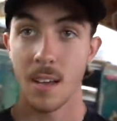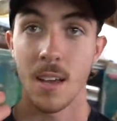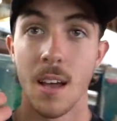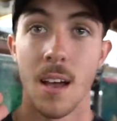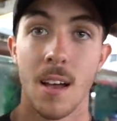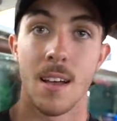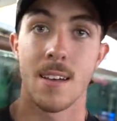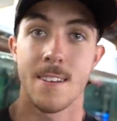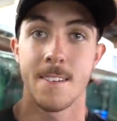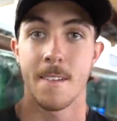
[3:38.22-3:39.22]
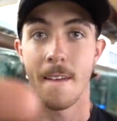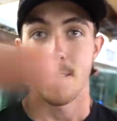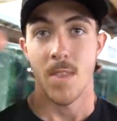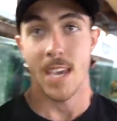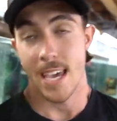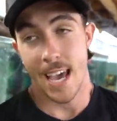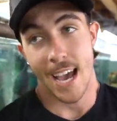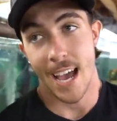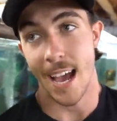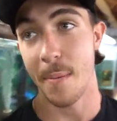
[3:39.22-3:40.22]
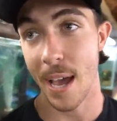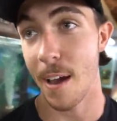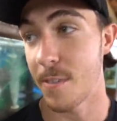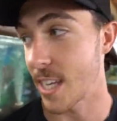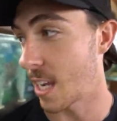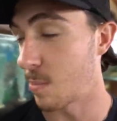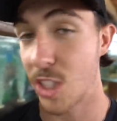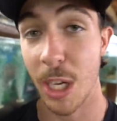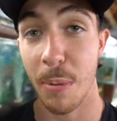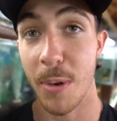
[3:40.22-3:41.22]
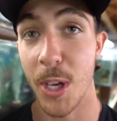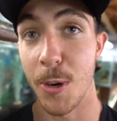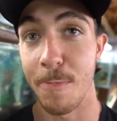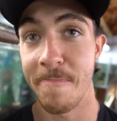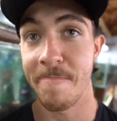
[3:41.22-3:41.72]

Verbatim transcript: You know the Power Cuffaros. Yeah, I have to get them and ship them to you.